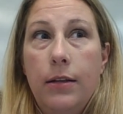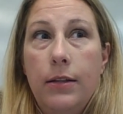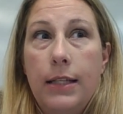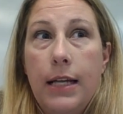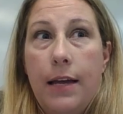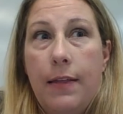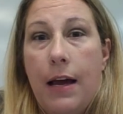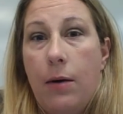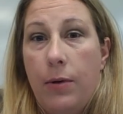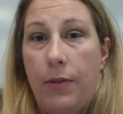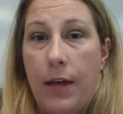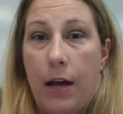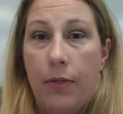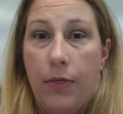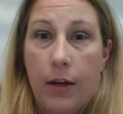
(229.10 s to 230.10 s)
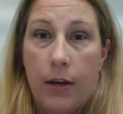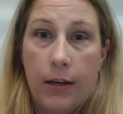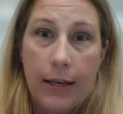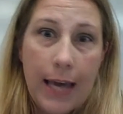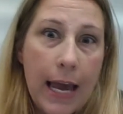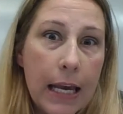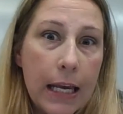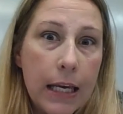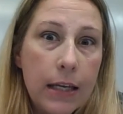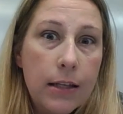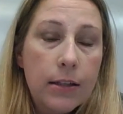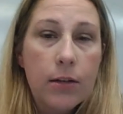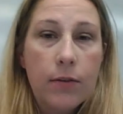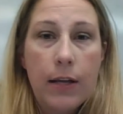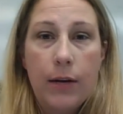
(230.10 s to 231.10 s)
that without the cake,
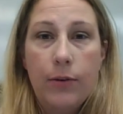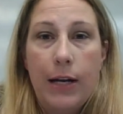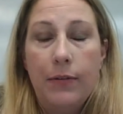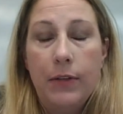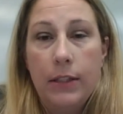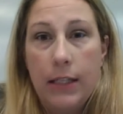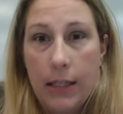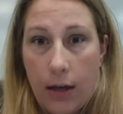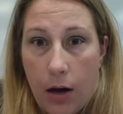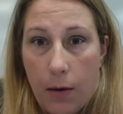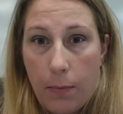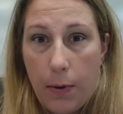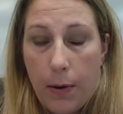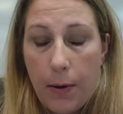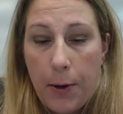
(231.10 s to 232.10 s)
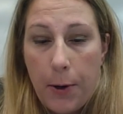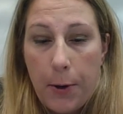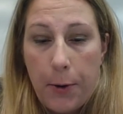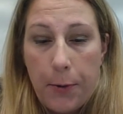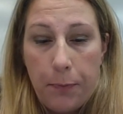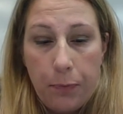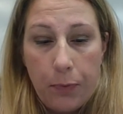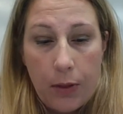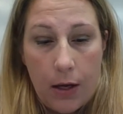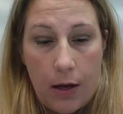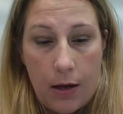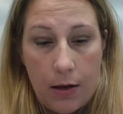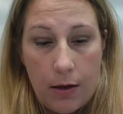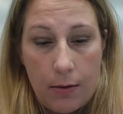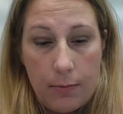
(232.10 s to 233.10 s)
and so they would have to say cup.
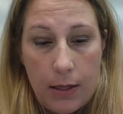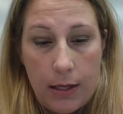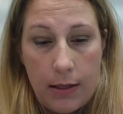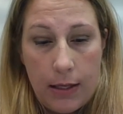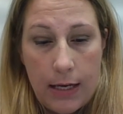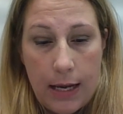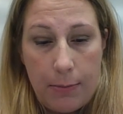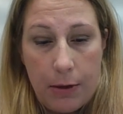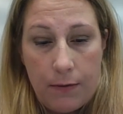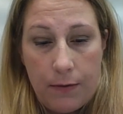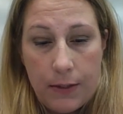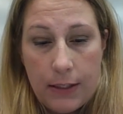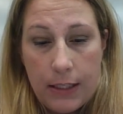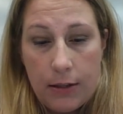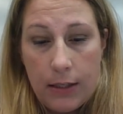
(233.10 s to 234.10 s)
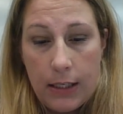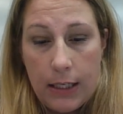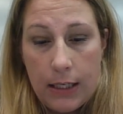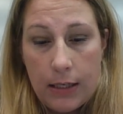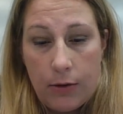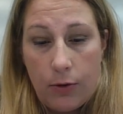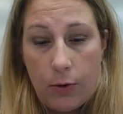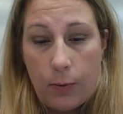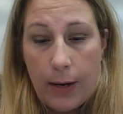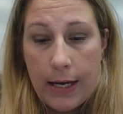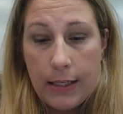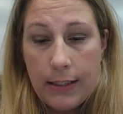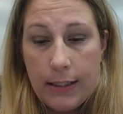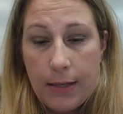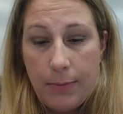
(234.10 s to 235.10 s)
And the naming facility, the
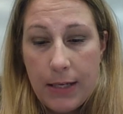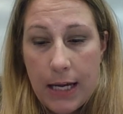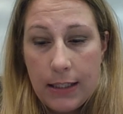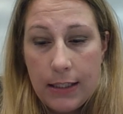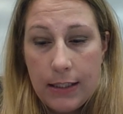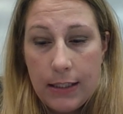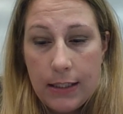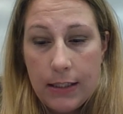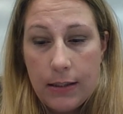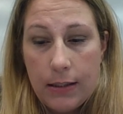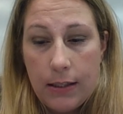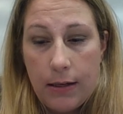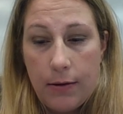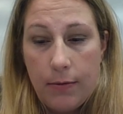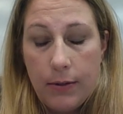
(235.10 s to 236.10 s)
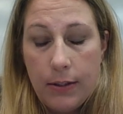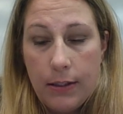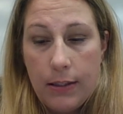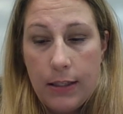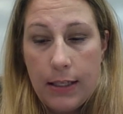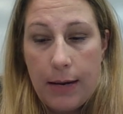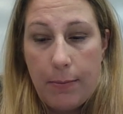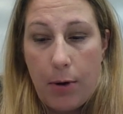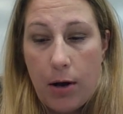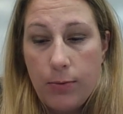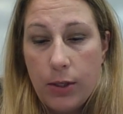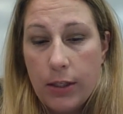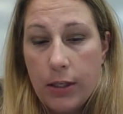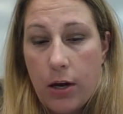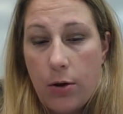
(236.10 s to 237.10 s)
RAND subtest is to name
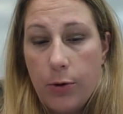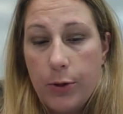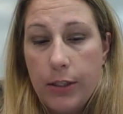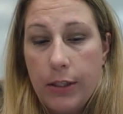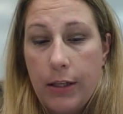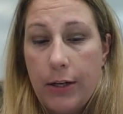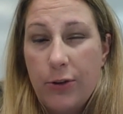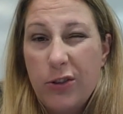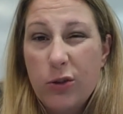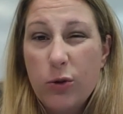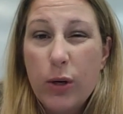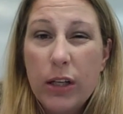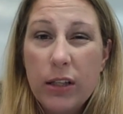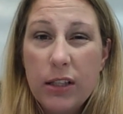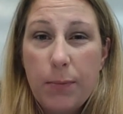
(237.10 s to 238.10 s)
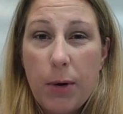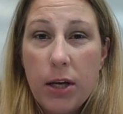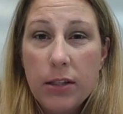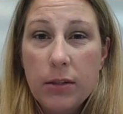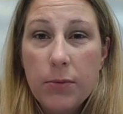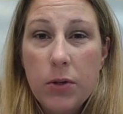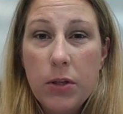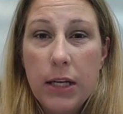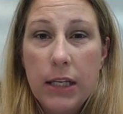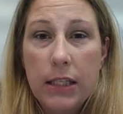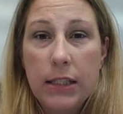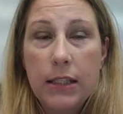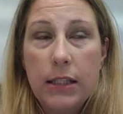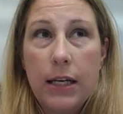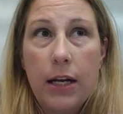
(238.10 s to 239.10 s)
objects, colors, and letters as quickly as possible, and
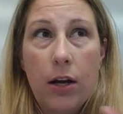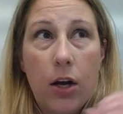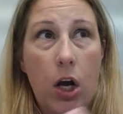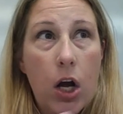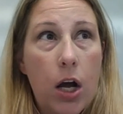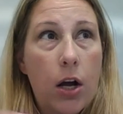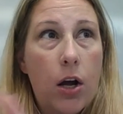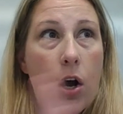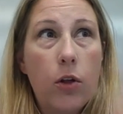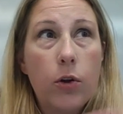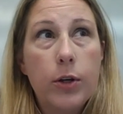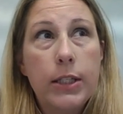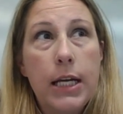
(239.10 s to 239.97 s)
it's like a color